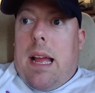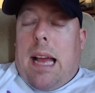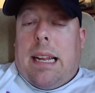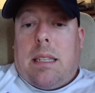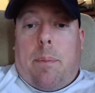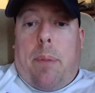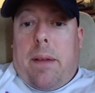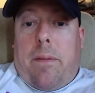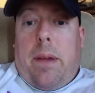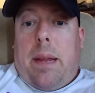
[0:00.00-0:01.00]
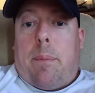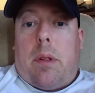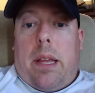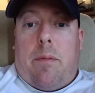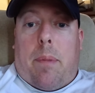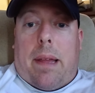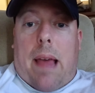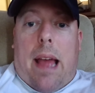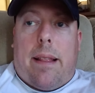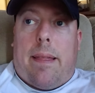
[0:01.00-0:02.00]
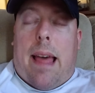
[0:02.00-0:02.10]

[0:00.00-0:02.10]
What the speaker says: And that's a big feat. Believe me, that